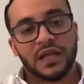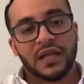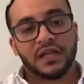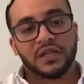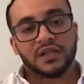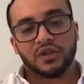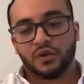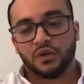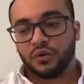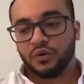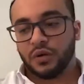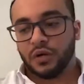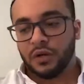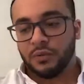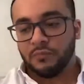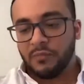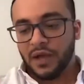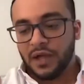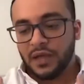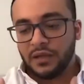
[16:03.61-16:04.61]
So
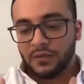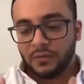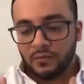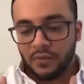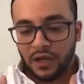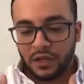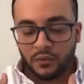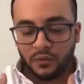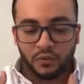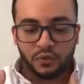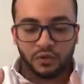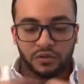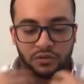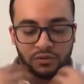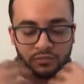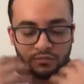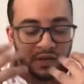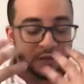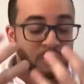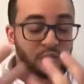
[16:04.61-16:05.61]
my
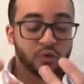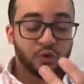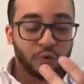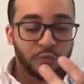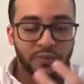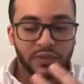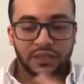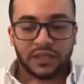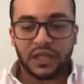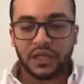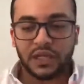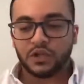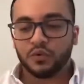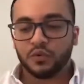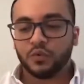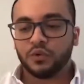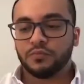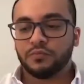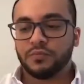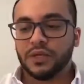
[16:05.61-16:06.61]
recommendation
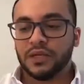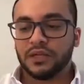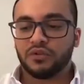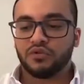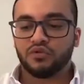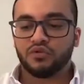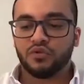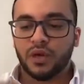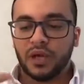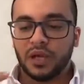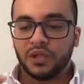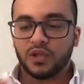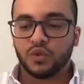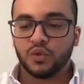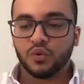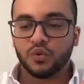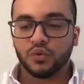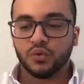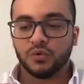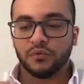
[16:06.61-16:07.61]
would be try
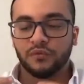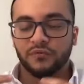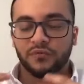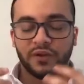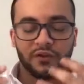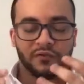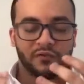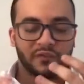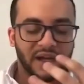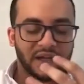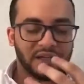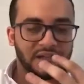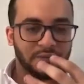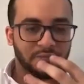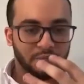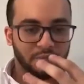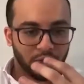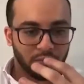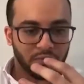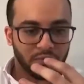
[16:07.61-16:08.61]
to find the
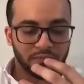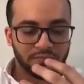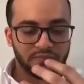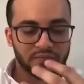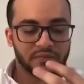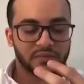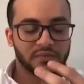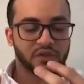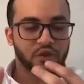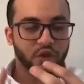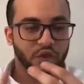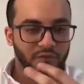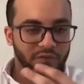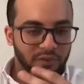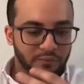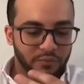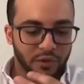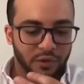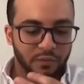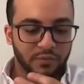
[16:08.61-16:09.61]
problem, solve the
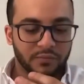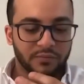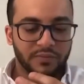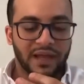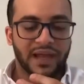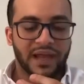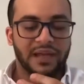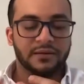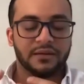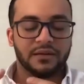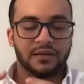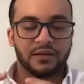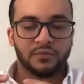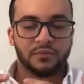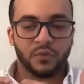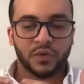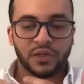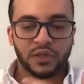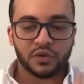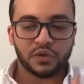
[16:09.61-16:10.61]
problem, and
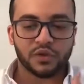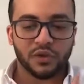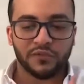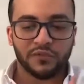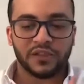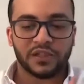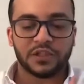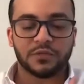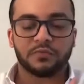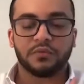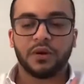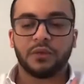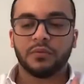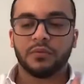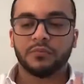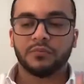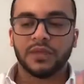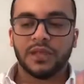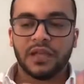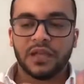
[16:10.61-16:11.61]
when you're solving this
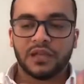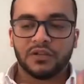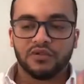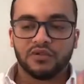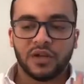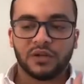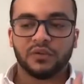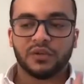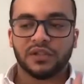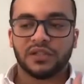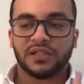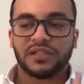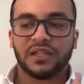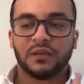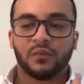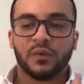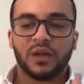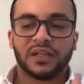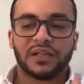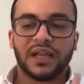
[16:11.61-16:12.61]
problem, try to understand
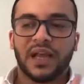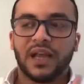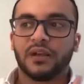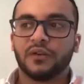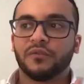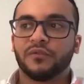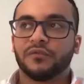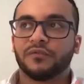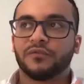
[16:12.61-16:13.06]
what kind of